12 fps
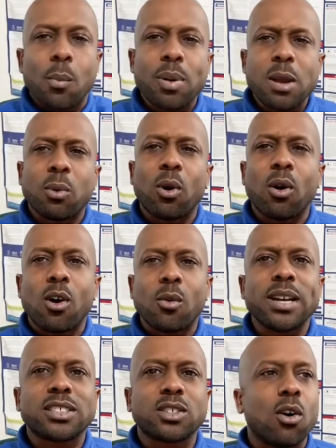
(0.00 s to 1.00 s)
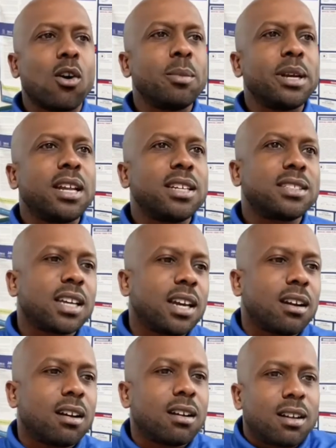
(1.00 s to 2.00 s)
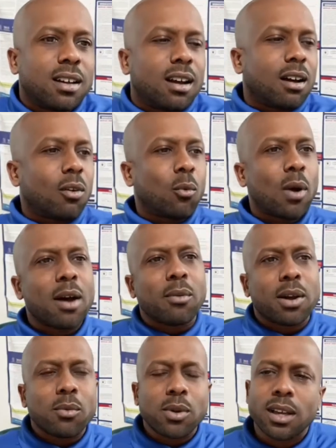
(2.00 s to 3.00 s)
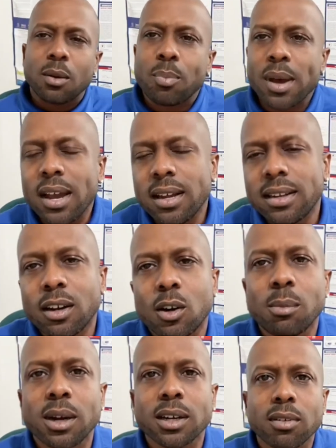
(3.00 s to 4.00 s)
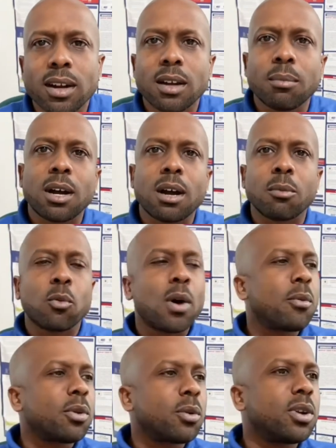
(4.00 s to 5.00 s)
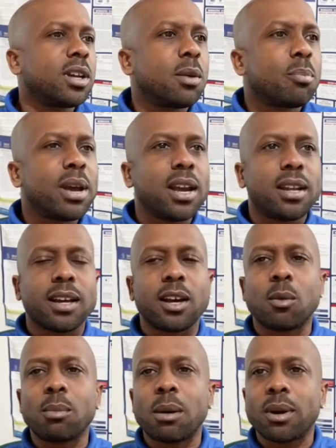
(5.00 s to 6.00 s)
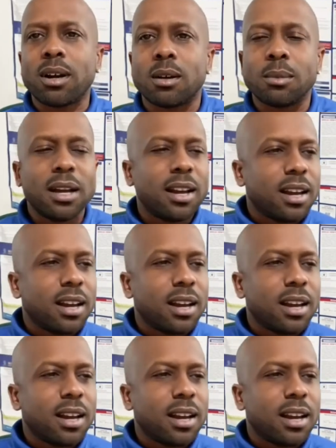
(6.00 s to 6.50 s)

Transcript: people always call me and they say, uh, why would I want to get paid to help my grandmom? Or why would I want to get paid to help my mom?